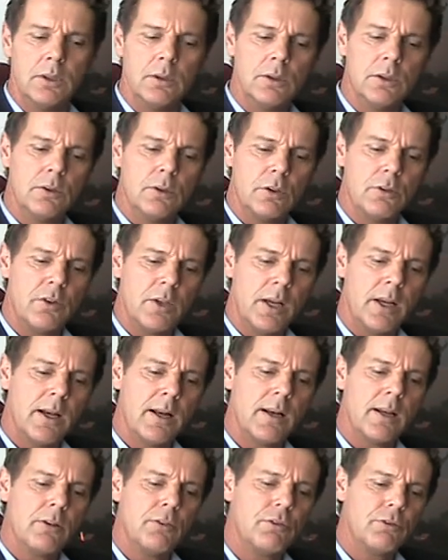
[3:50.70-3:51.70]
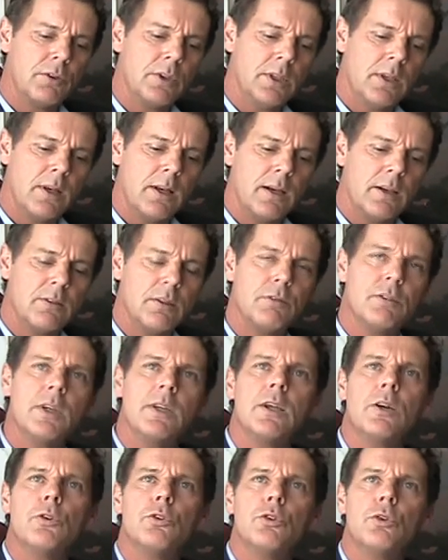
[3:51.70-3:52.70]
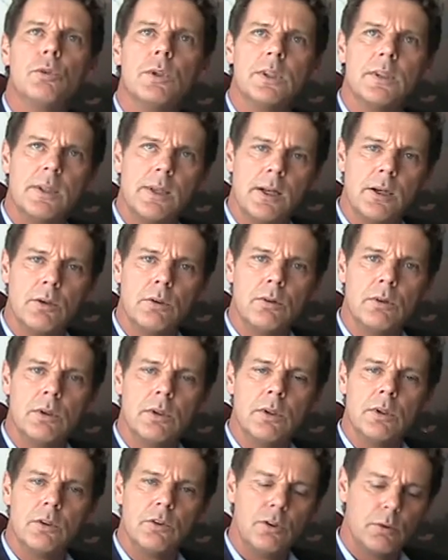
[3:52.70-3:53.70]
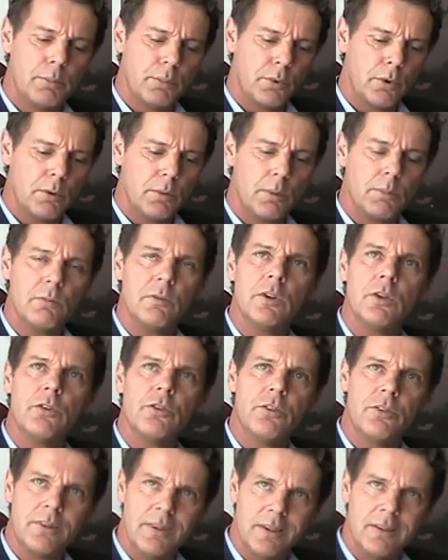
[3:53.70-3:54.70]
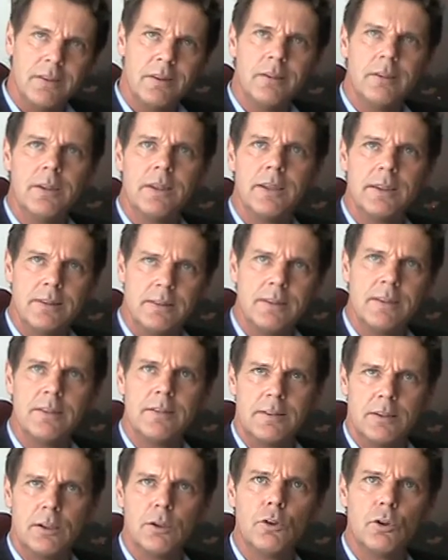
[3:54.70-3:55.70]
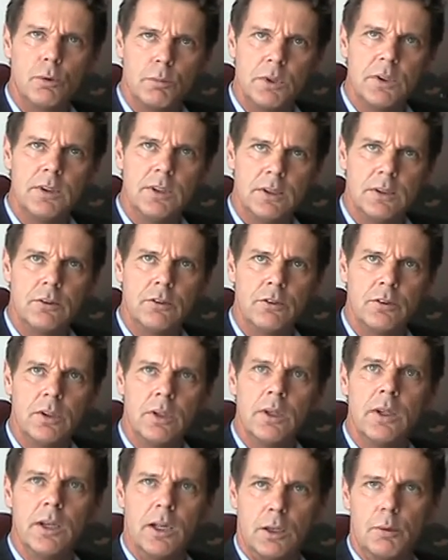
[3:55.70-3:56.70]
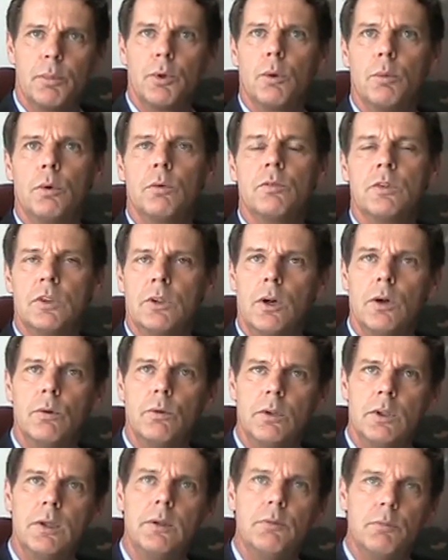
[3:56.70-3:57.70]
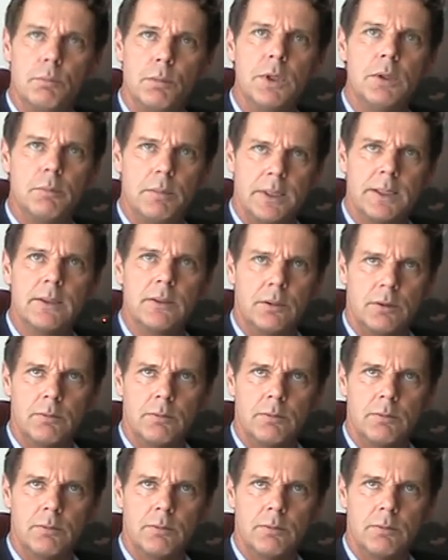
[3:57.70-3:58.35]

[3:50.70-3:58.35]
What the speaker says: because the airlines realize if they don't do it now, the problem will still exist in the coming years, and the problem will only be bigger.